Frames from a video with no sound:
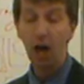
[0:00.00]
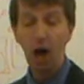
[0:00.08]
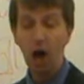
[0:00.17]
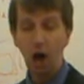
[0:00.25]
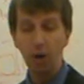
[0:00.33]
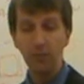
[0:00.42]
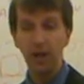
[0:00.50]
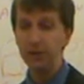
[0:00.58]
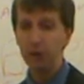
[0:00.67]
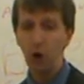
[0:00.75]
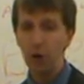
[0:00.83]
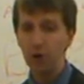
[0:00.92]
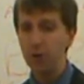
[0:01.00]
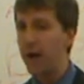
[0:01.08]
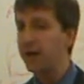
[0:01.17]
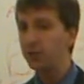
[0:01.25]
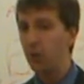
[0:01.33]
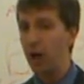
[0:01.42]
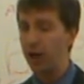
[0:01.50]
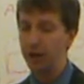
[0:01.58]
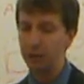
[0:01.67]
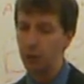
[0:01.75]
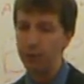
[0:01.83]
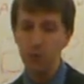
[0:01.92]
And so you might as well,
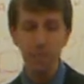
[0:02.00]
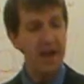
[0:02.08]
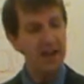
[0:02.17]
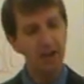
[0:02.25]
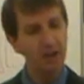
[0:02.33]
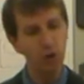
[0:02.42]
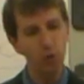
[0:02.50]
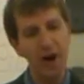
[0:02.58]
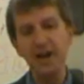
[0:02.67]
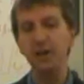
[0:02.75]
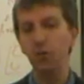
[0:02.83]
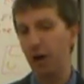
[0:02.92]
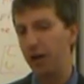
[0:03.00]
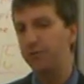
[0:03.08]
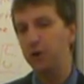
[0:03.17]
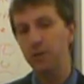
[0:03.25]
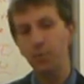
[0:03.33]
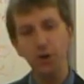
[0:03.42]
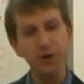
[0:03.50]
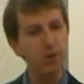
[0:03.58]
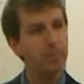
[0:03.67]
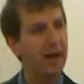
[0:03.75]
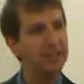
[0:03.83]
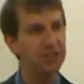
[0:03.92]
so if you make your writing well, and if you can put
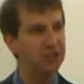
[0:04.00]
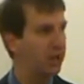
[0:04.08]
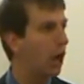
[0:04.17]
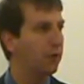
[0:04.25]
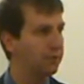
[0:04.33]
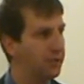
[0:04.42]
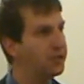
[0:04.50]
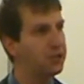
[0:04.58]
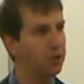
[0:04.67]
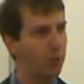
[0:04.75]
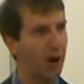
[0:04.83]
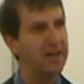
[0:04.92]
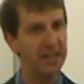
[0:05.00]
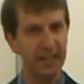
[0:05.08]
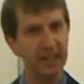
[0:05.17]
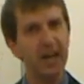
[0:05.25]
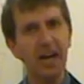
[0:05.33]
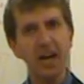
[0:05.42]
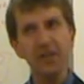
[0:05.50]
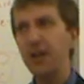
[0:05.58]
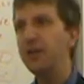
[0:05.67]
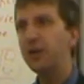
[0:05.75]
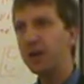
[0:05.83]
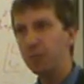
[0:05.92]
your best self into your writing,
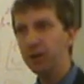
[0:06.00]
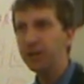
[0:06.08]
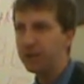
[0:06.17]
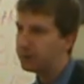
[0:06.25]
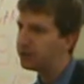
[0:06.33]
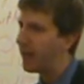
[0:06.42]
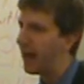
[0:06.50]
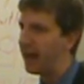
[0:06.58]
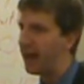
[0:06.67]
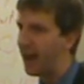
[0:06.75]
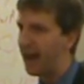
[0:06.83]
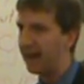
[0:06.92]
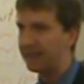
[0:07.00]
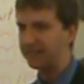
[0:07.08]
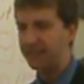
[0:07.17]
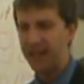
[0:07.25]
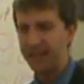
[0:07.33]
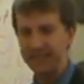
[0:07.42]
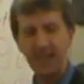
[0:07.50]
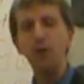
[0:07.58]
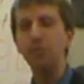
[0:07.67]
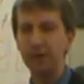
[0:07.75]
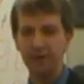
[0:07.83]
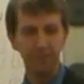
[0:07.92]
then you can really use that as a
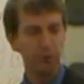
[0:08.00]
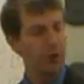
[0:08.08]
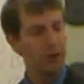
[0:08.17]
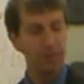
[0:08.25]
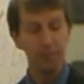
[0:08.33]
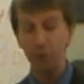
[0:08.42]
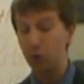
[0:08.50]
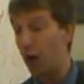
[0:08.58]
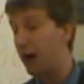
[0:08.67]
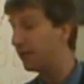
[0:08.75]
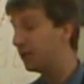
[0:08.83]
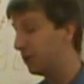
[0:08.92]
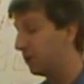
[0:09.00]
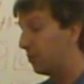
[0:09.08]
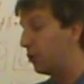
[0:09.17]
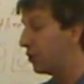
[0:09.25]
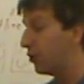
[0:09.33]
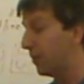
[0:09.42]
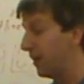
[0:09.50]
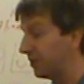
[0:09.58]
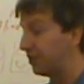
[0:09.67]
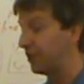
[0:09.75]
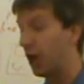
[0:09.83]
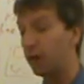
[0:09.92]
template for trying to put your
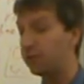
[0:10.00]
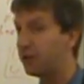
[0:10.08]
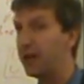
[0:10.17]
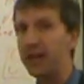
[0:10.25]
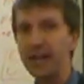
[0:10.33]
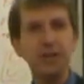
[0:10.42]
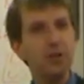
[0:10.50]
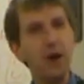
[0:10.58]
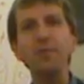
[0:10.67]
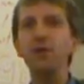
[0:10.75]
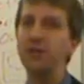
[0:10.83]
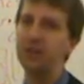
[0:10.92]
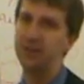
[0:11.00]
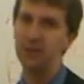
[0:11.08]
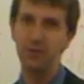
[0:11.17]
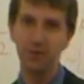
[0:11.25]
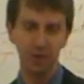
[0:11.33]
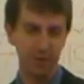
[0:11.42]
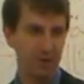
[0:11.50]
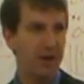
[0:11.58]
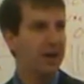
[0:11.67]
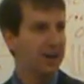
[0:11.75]
best self into everything that you do